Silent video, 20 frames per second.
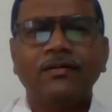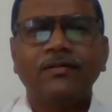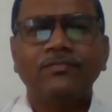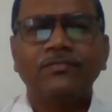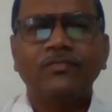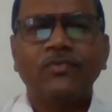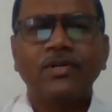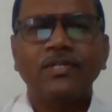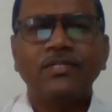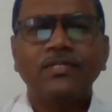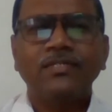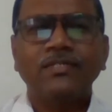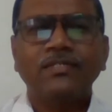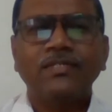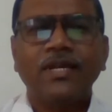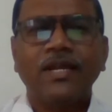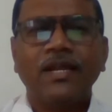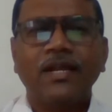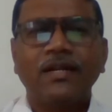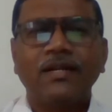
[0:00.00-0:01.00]
what is this
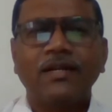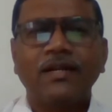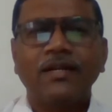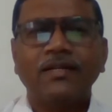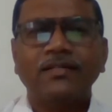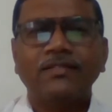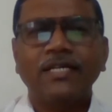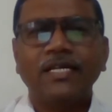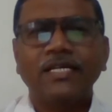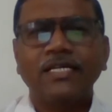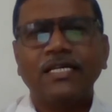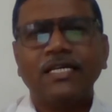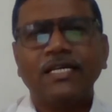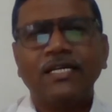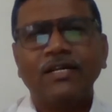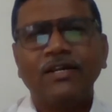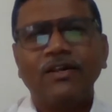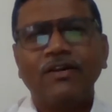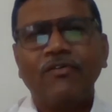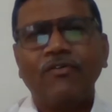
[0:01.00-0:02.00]
intrinsic
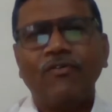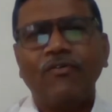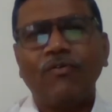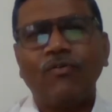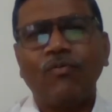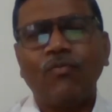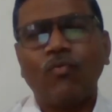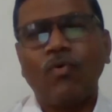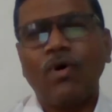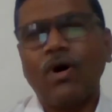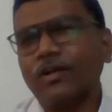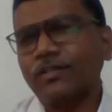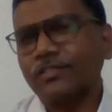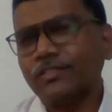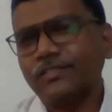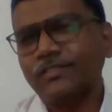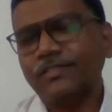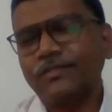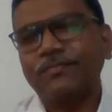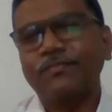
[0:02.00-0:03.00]
wars.